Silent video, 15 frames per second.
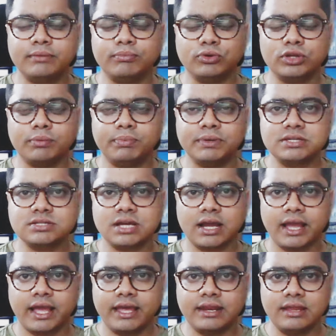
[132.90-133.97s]
in Budapest,
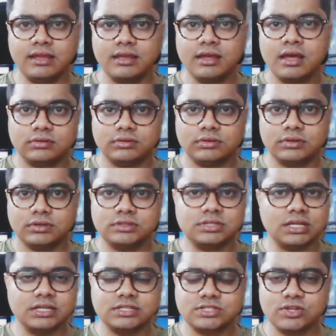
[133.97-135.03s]
Hungary. It's
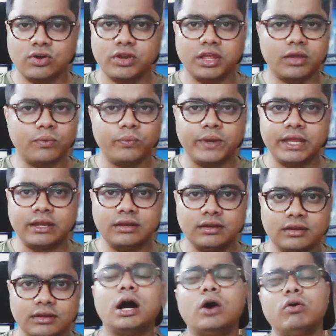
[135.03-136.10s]
a historic
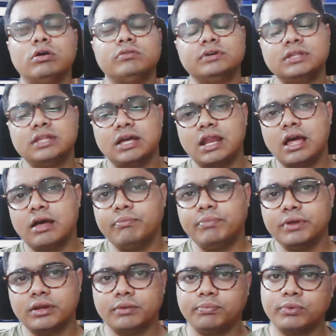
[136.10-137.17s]
win. However, there have
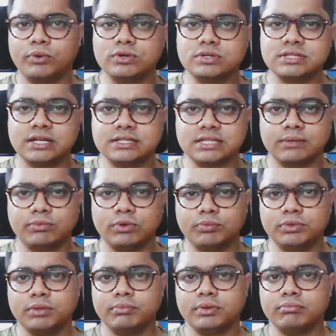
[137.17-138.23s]
been reports that some
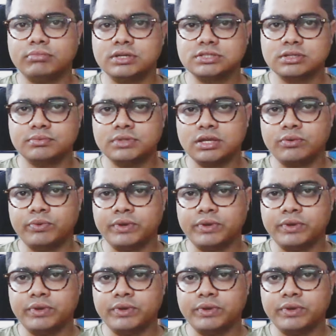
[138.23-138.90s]
of the members of the